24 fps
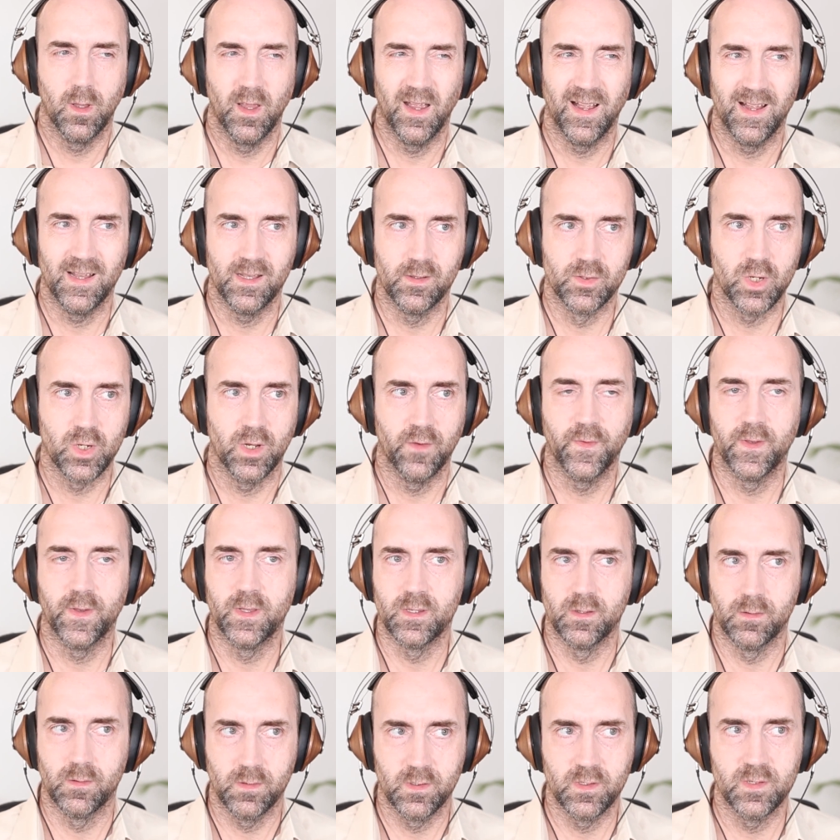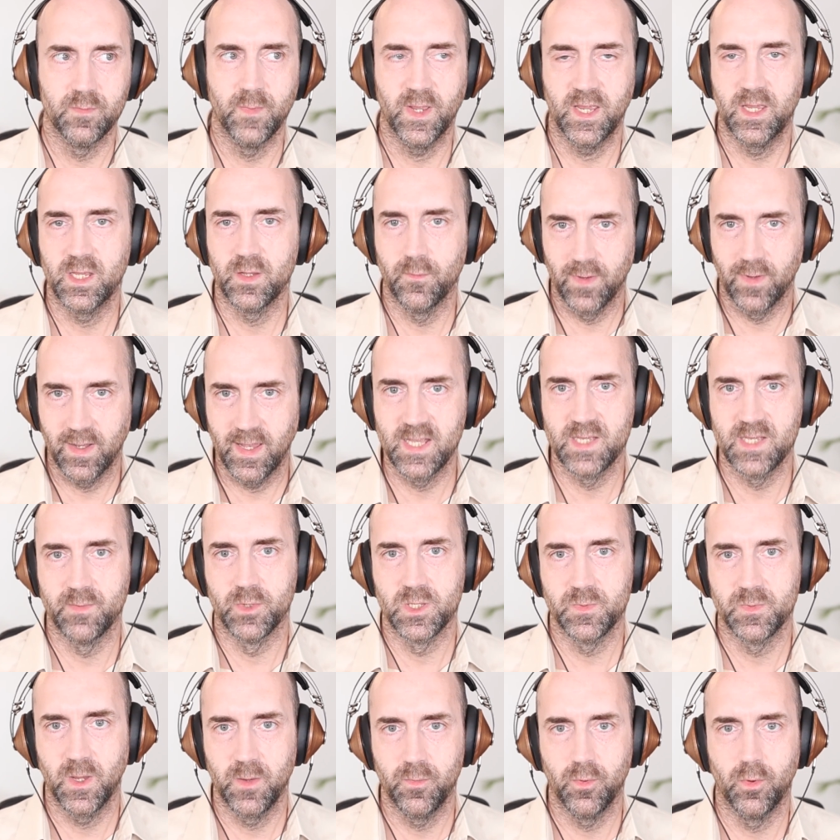to think to make it relatable
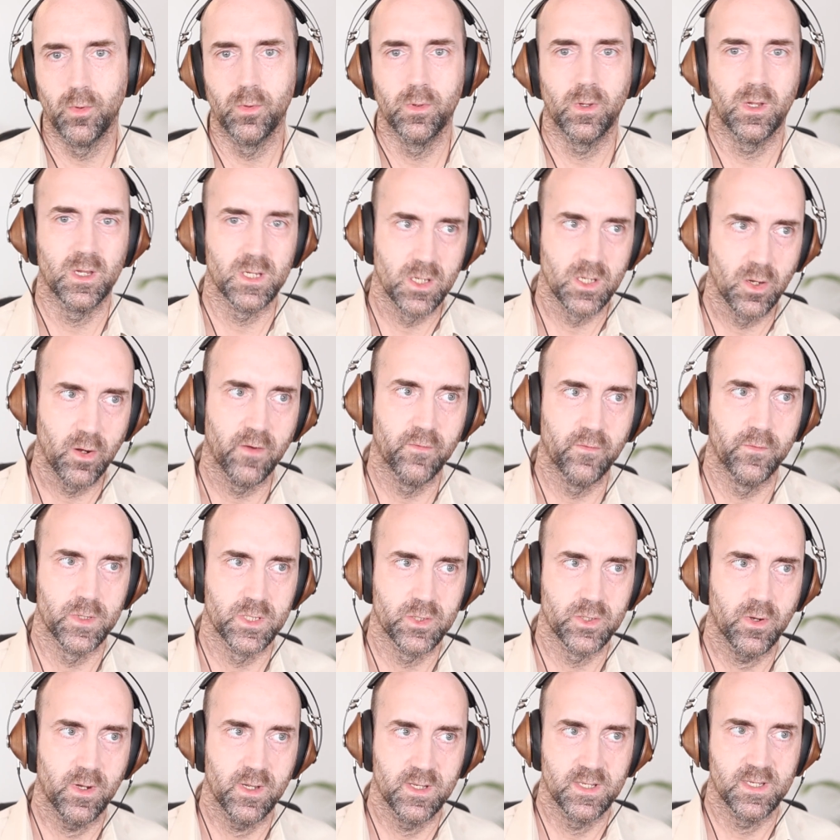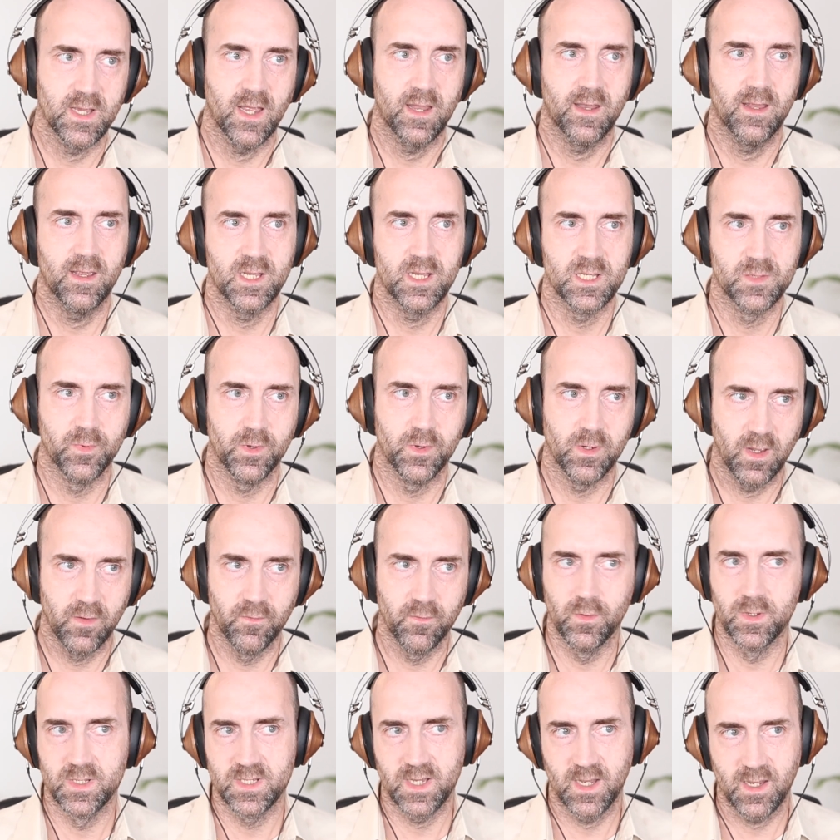to people, because not everyone's tried Xanax, but
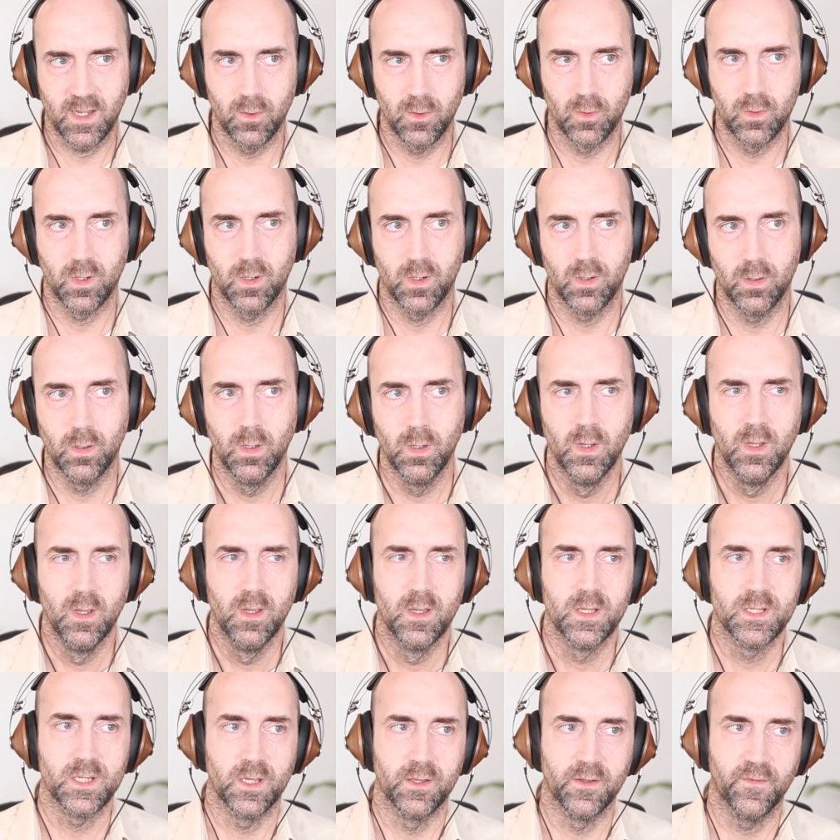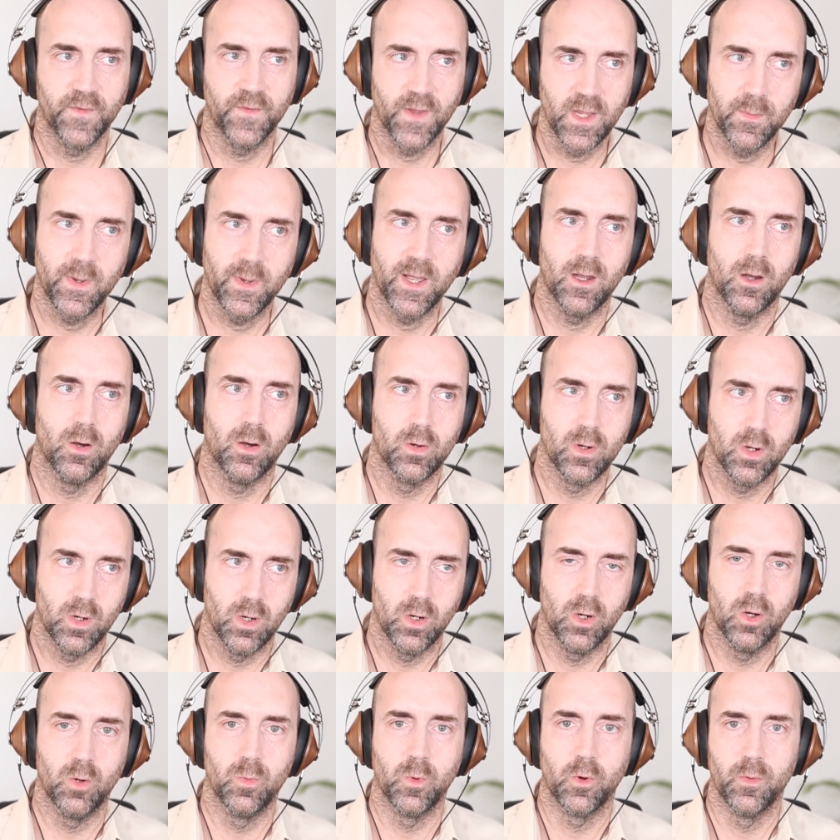everyone's had alcohol. So the thing about
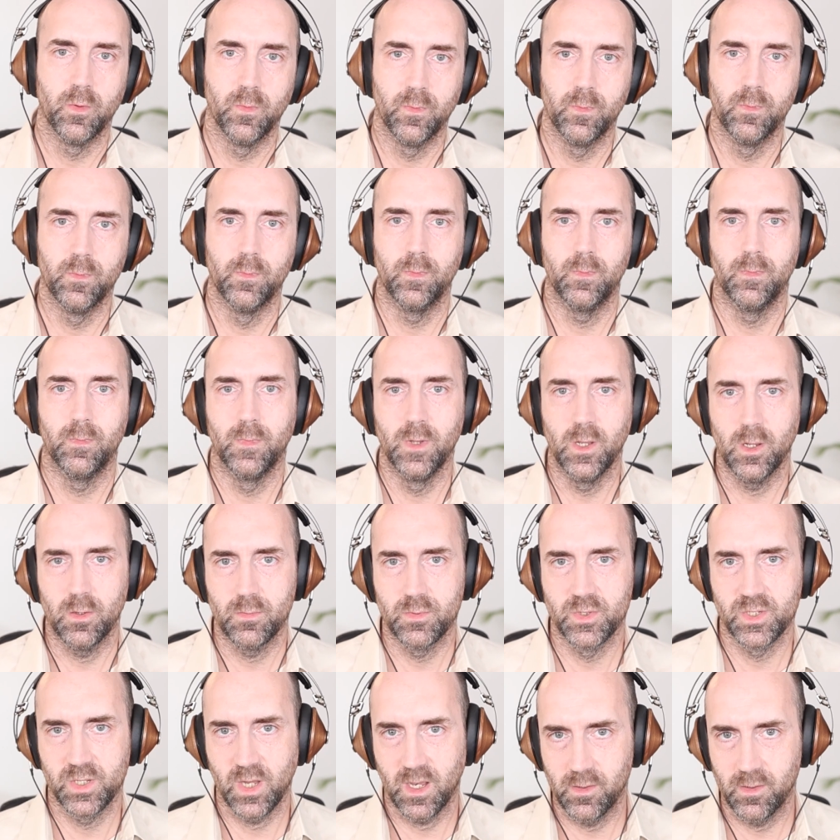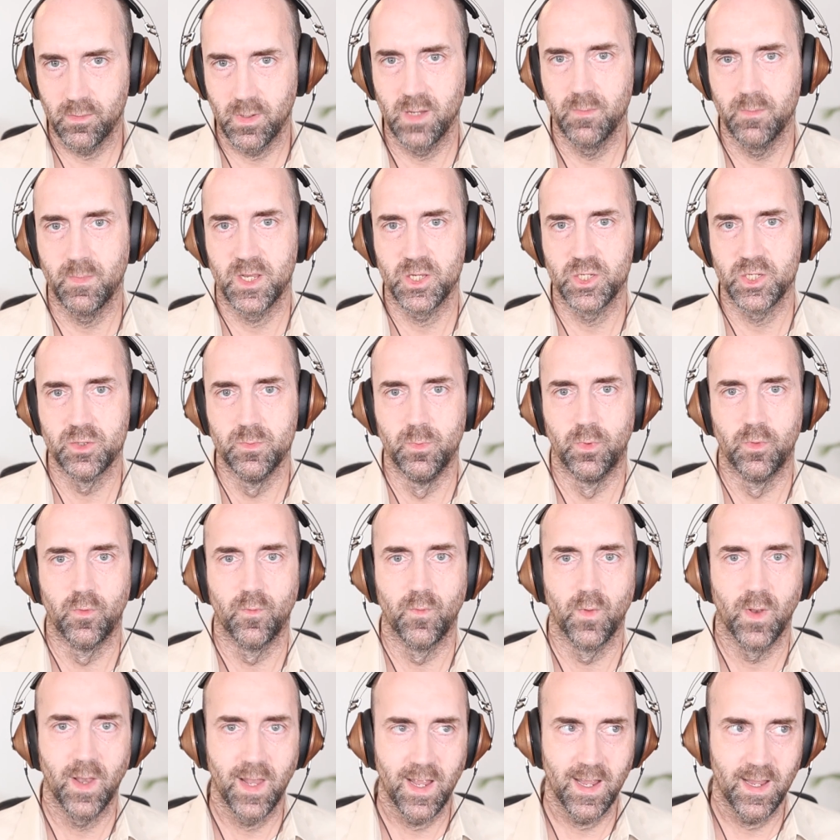alcohol, where it generally makes you more
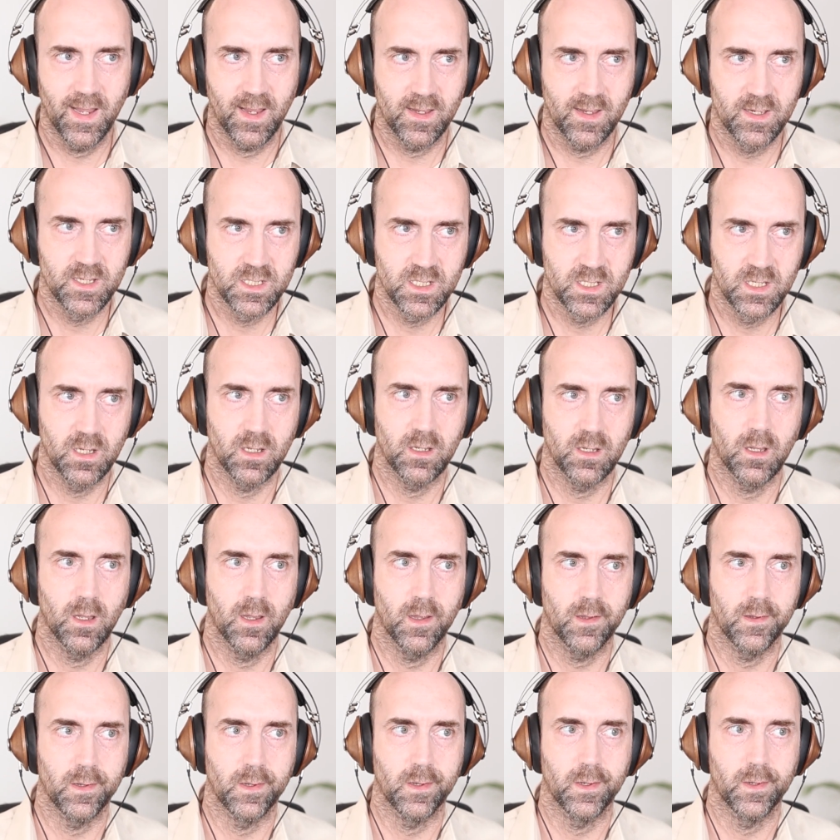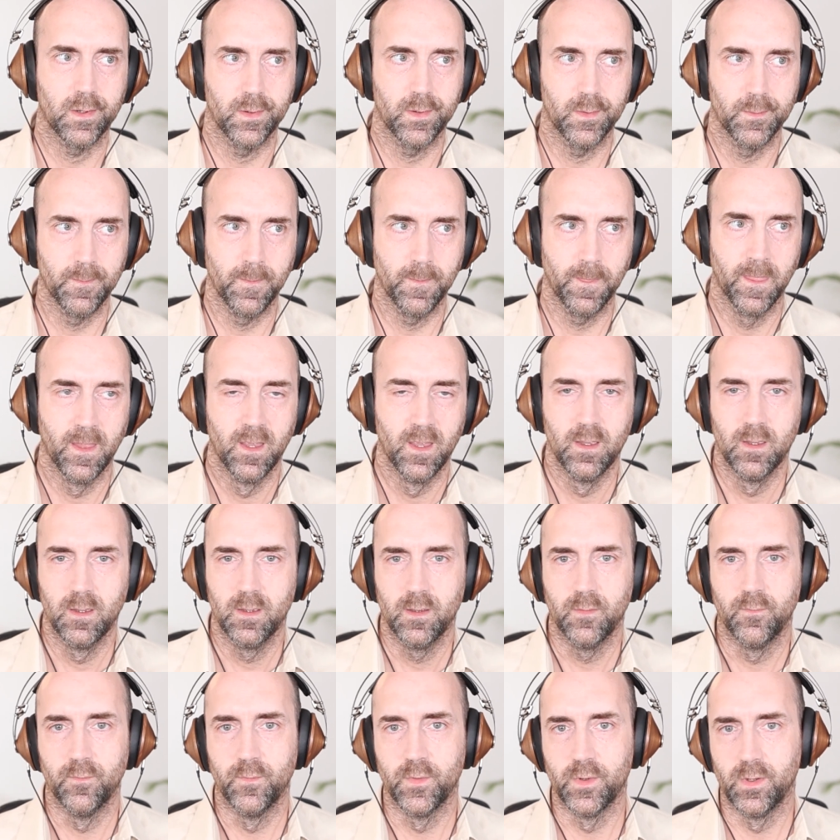relaxed,
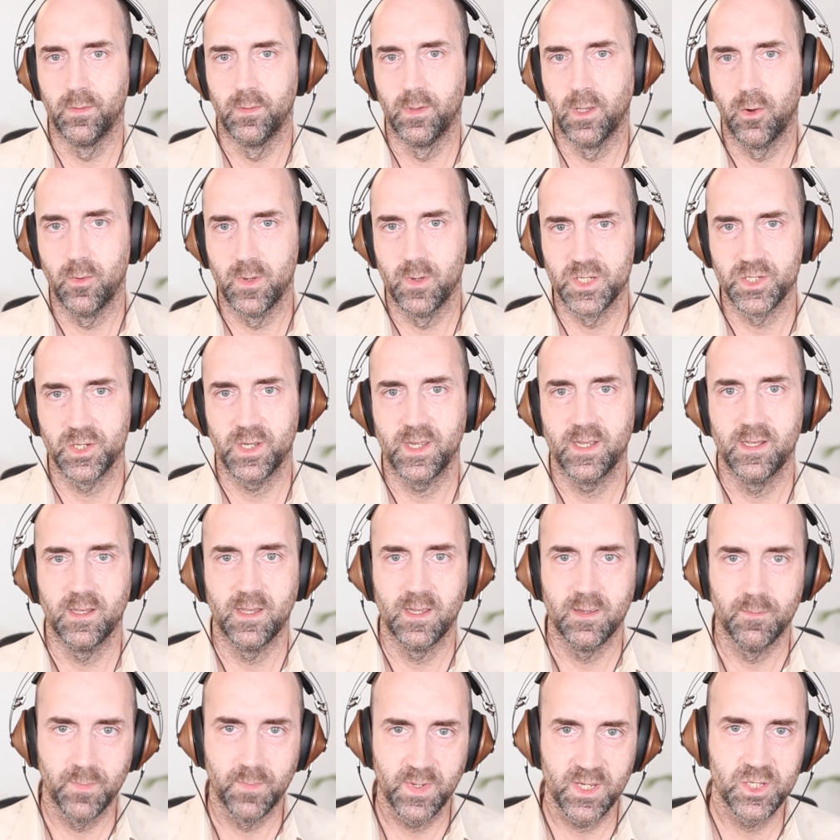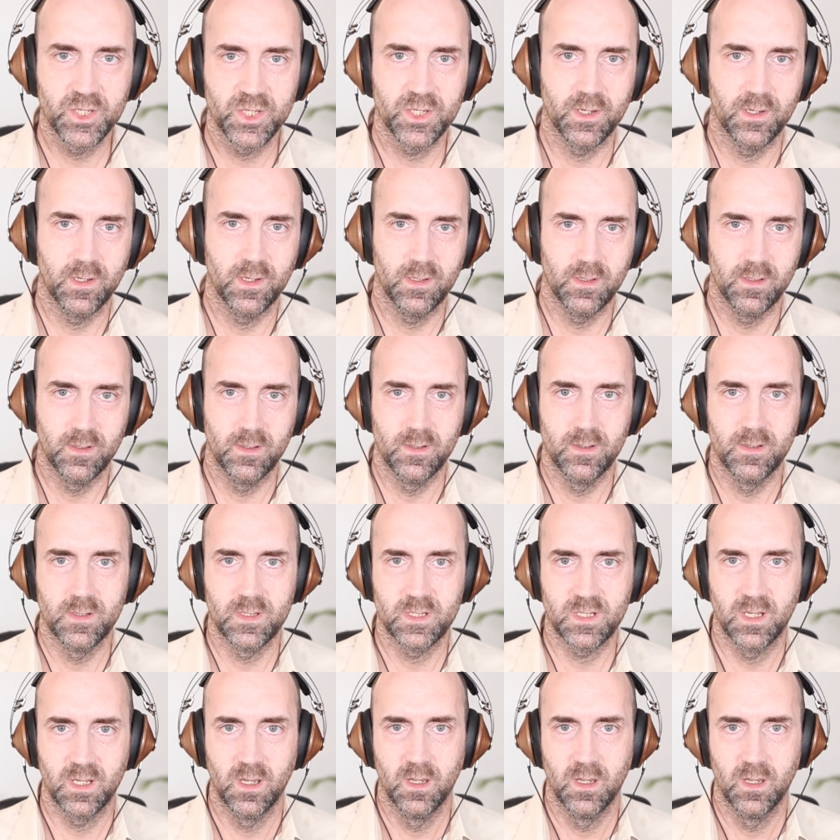lowers your inhibitions,